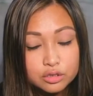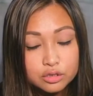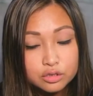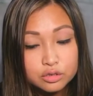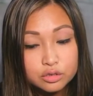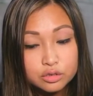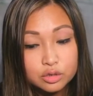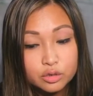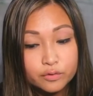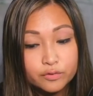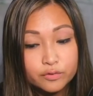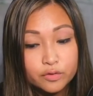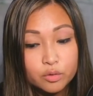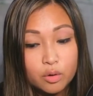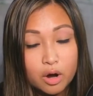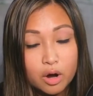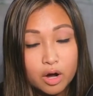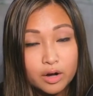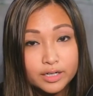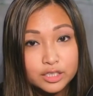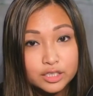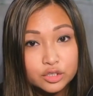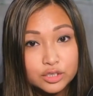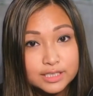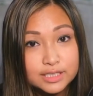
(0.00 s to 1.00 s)
So if you are
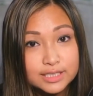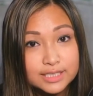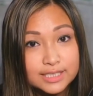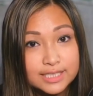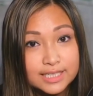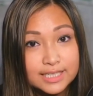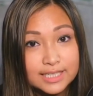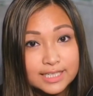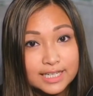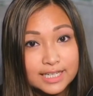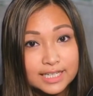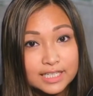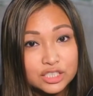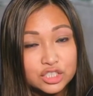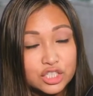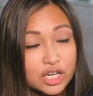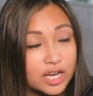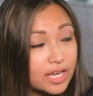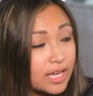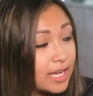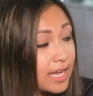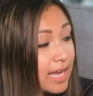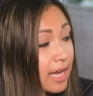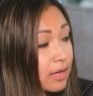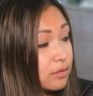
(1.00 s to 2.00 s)
interested in
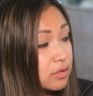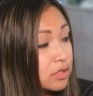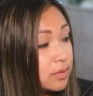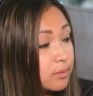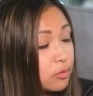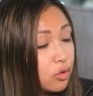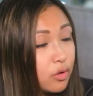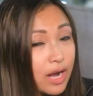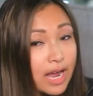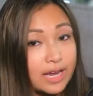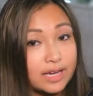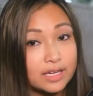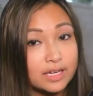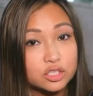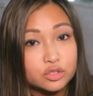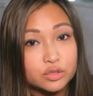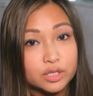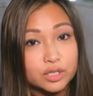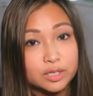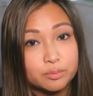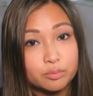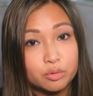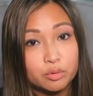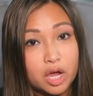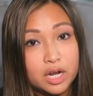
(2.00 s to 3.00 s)
checking out some Kraken
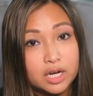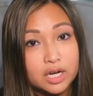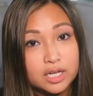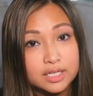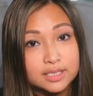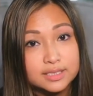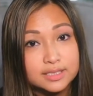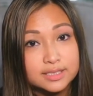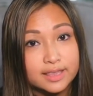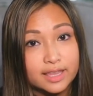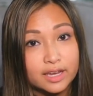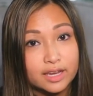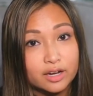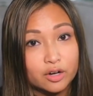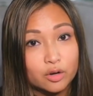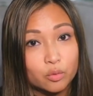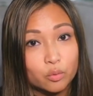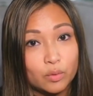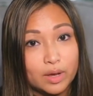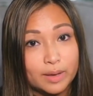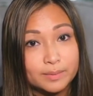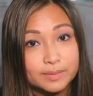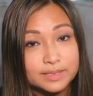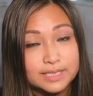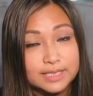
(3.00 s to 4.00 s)
Trade products, their
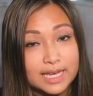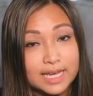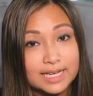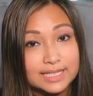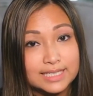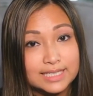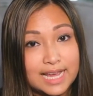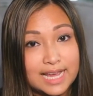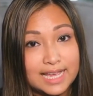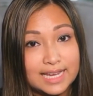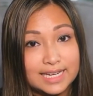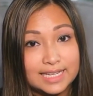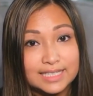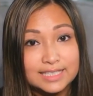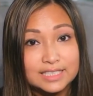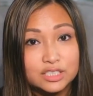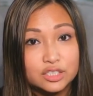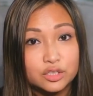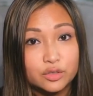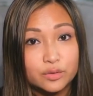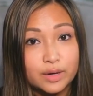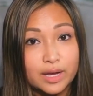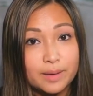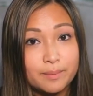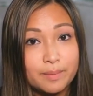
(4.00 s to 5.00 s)
website and
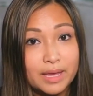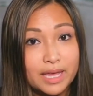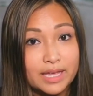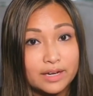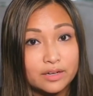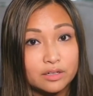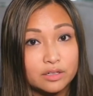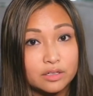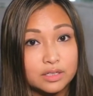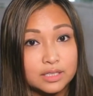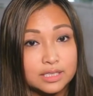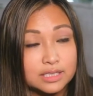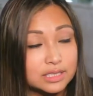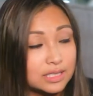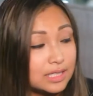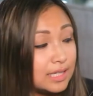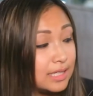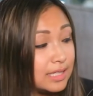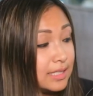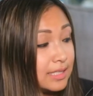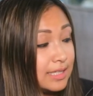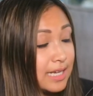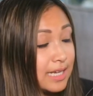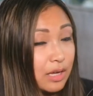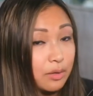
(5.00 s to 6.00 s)
Instagram handle is
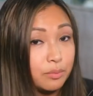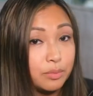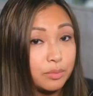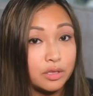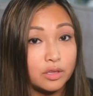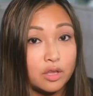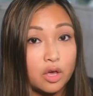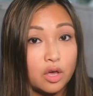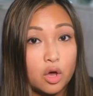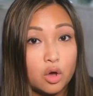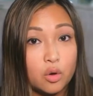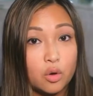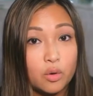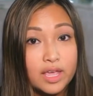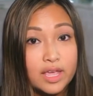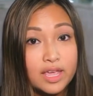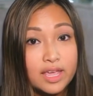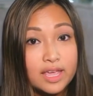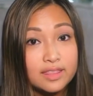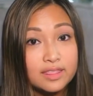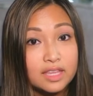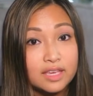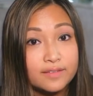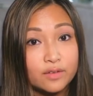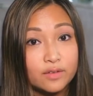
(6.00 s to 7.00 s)
linked down below.
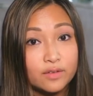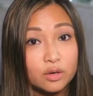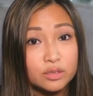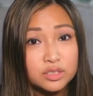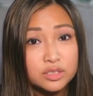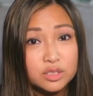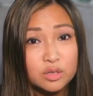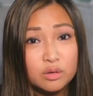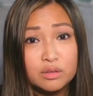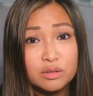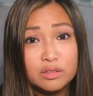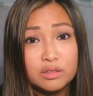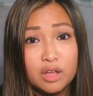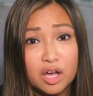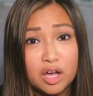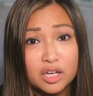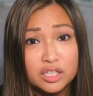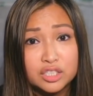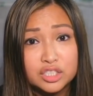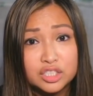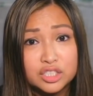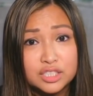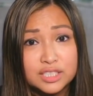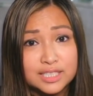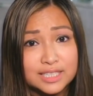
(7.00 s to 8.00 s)
They've also
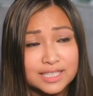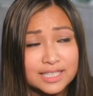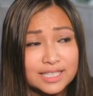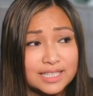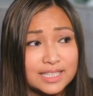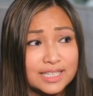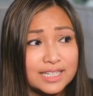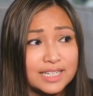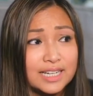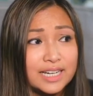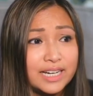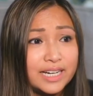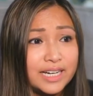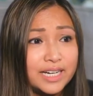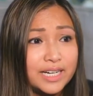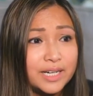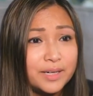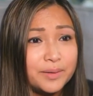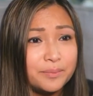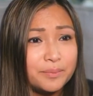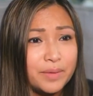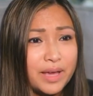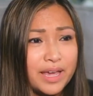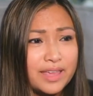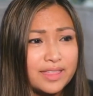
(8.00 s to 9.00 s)
launched in,
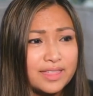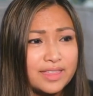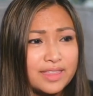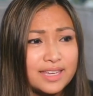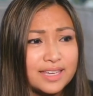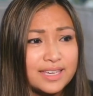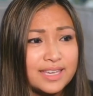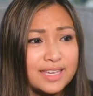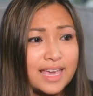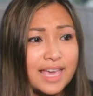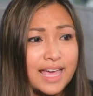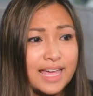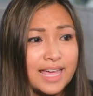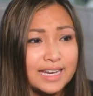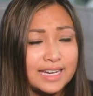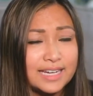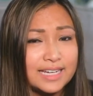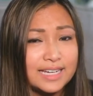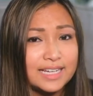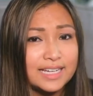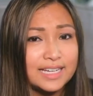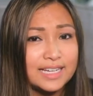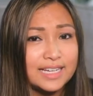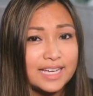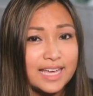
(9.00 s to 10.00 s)
I think,
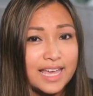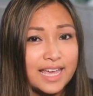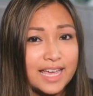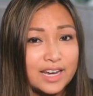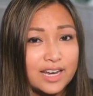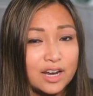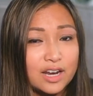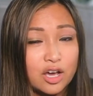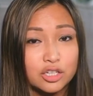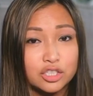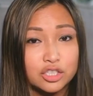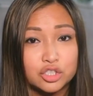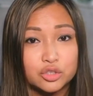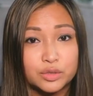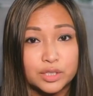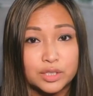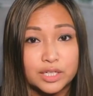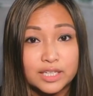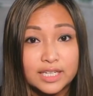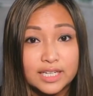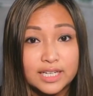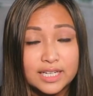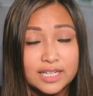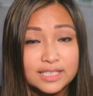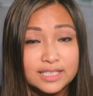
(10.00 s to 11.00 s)
Canada and
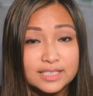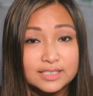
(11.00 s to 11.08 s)
Australia.